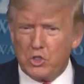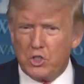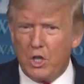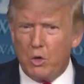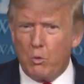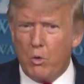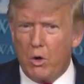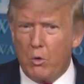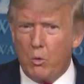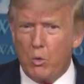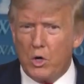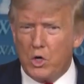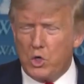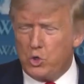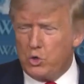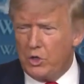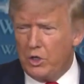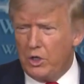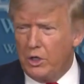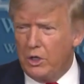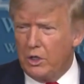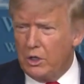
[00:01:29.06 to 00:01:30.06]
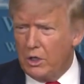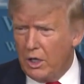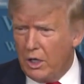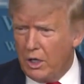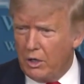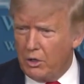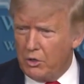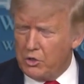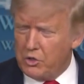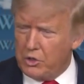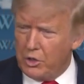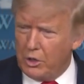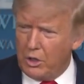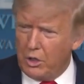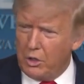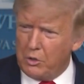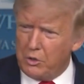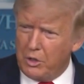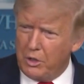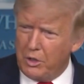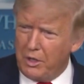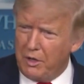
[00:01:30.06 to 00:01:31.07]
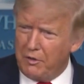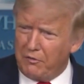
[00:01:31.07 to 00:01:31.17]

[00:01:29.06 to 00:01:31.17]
They want $1 trillion to go to their